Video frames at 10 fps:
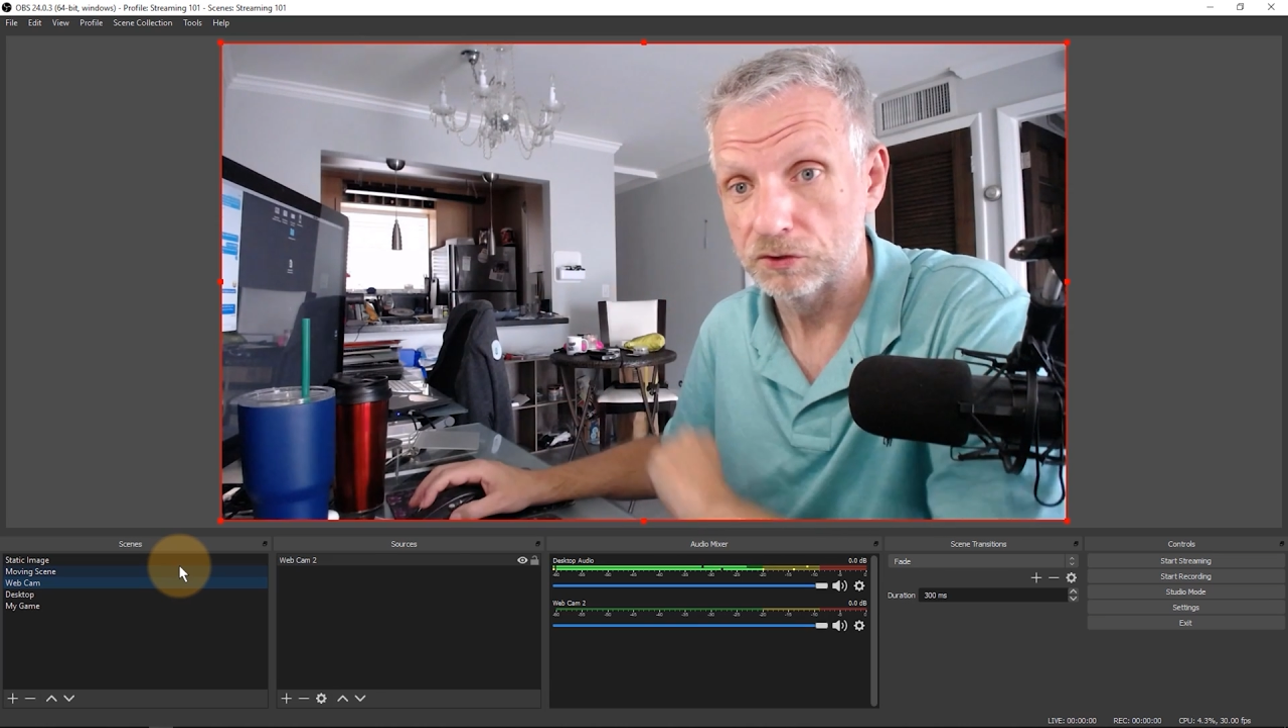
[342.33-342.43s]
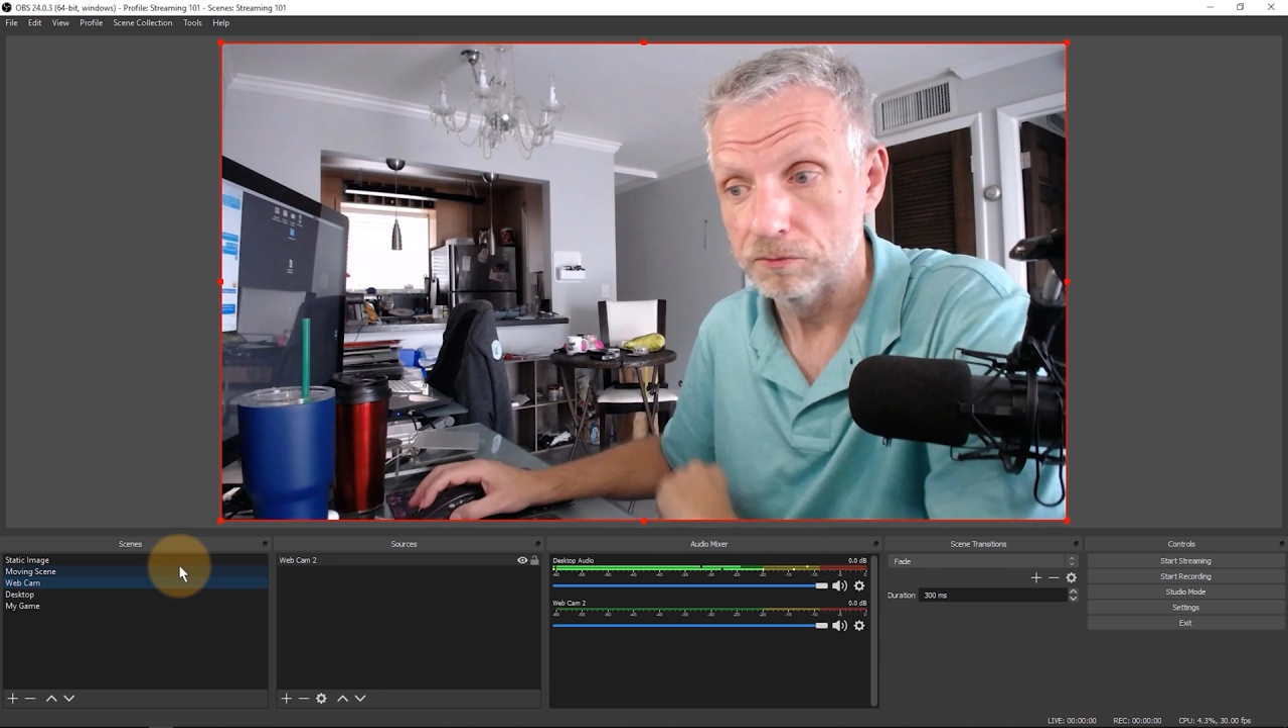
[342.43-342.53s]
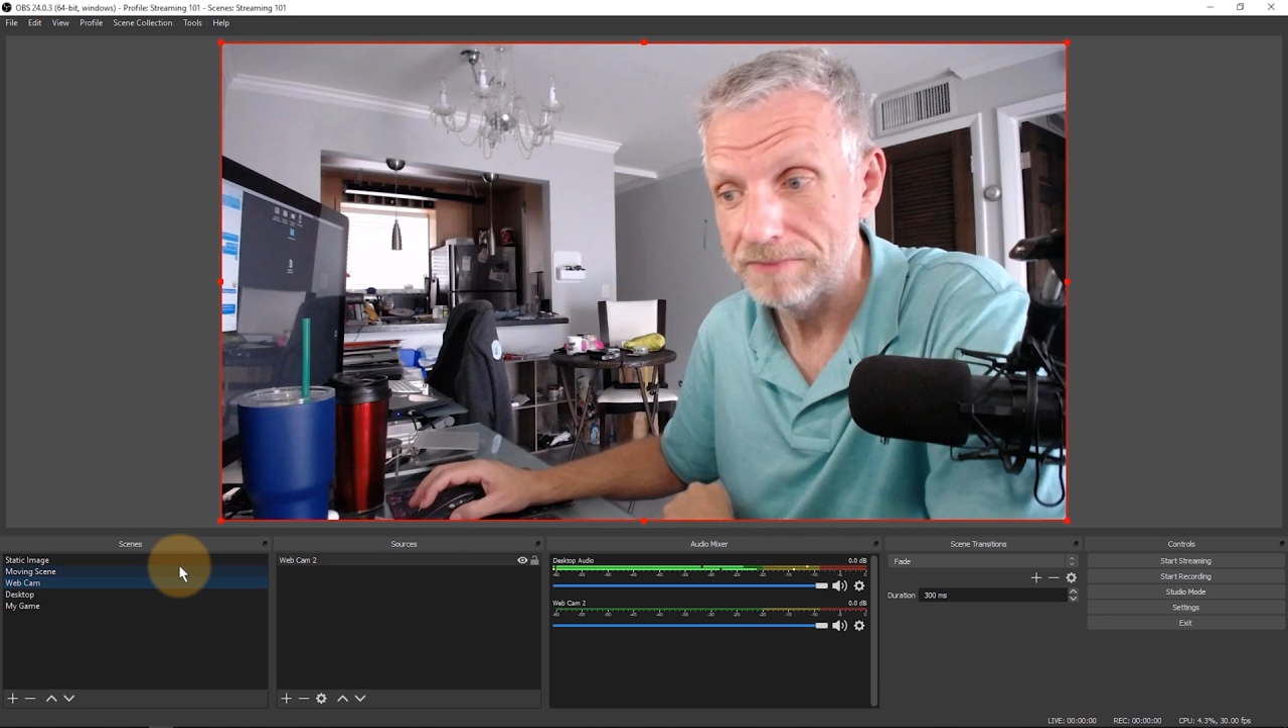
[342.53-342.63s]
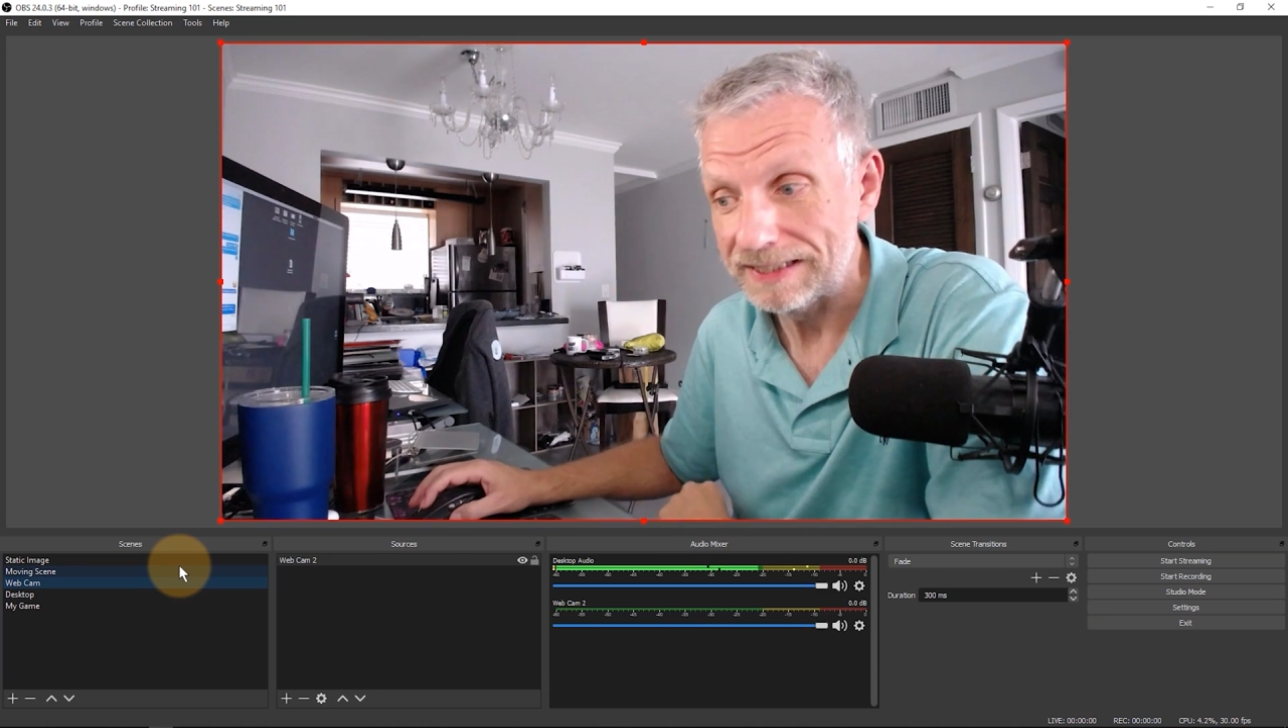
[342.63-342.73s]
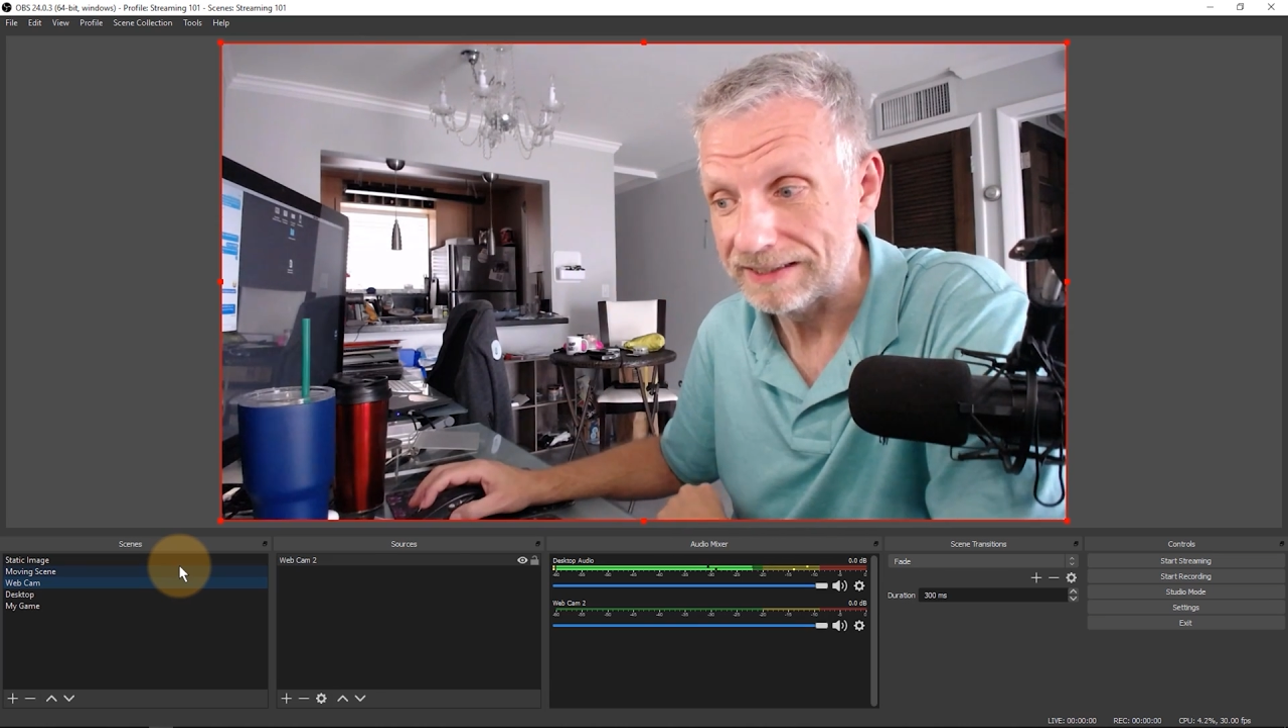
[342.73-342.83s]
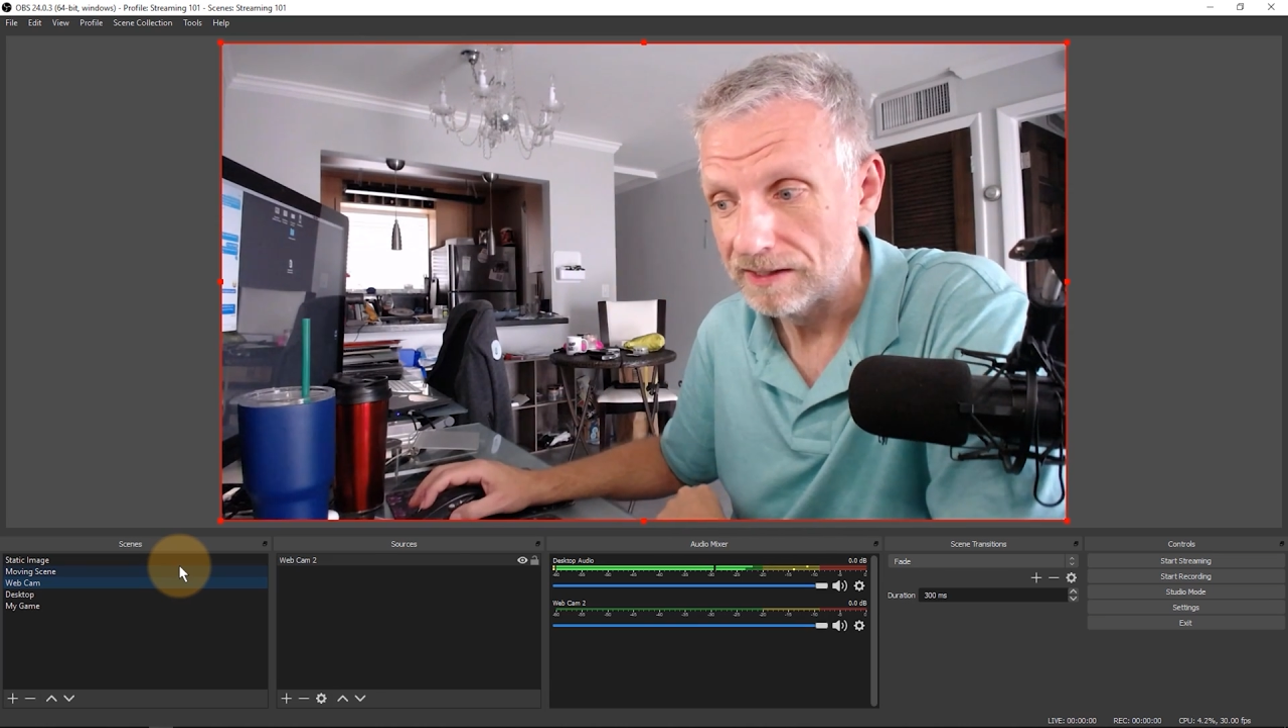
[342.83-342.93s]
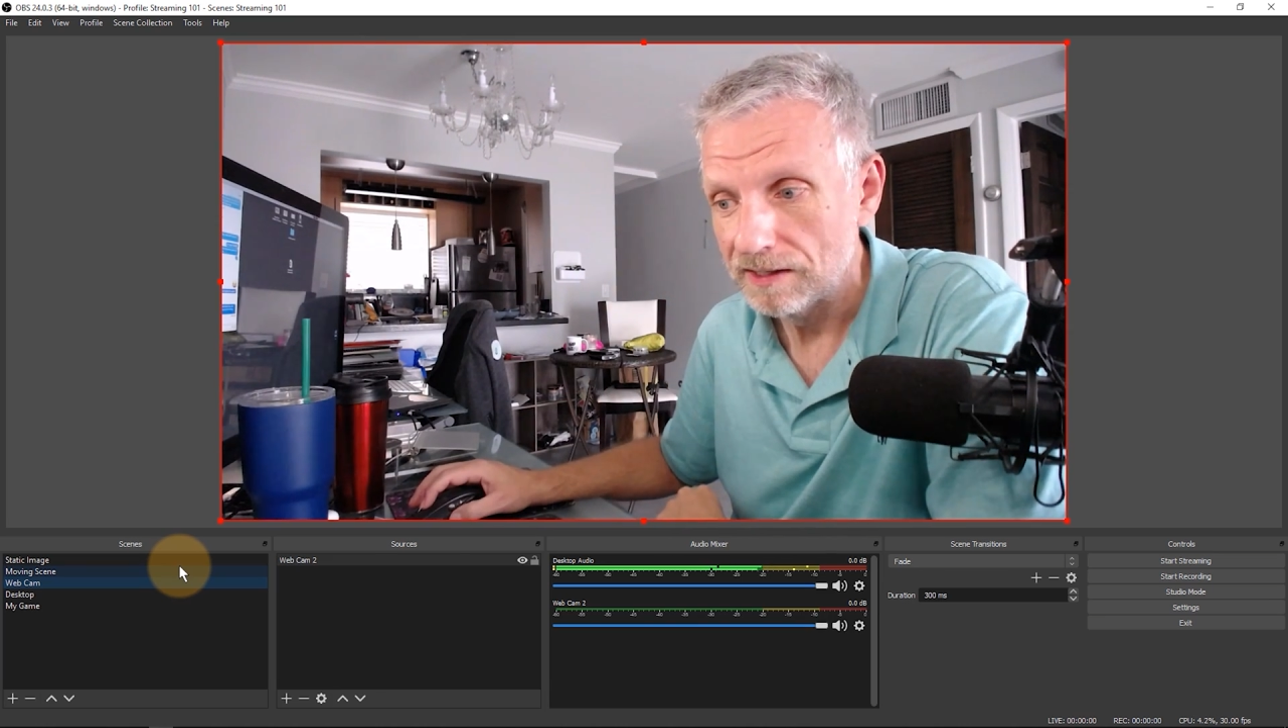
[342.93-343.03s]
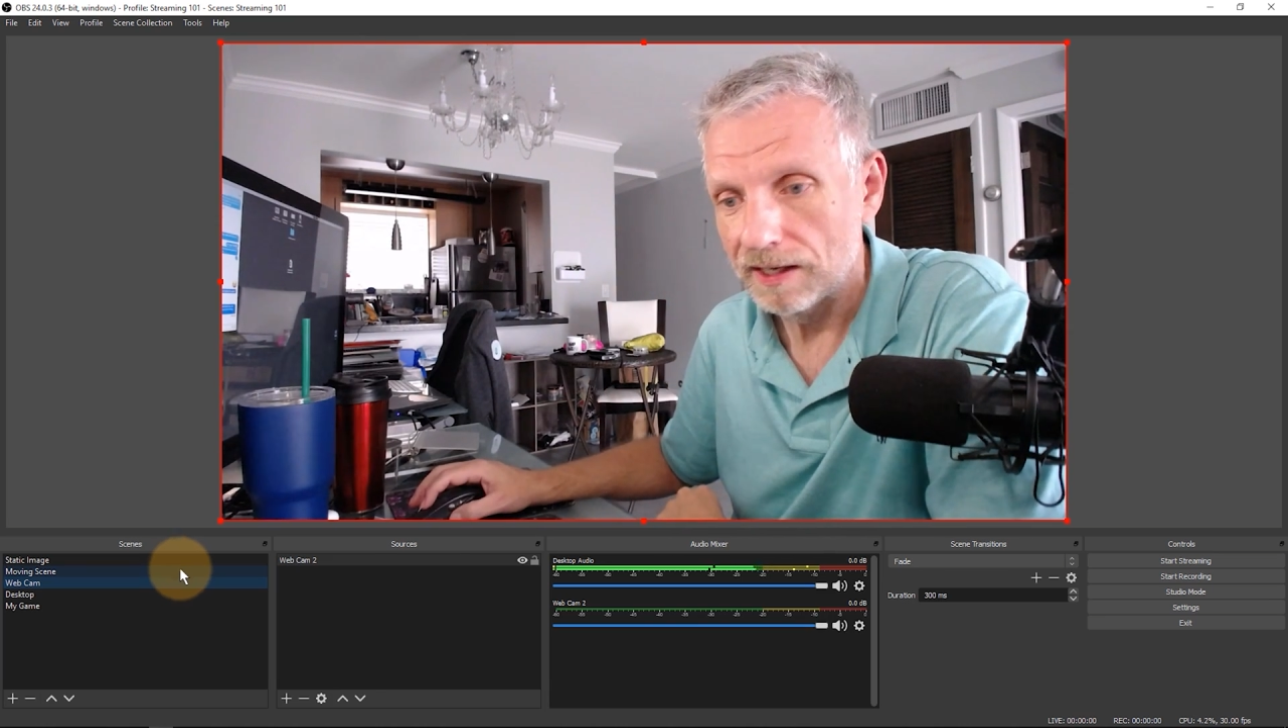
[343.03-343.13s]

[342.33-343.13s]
to me,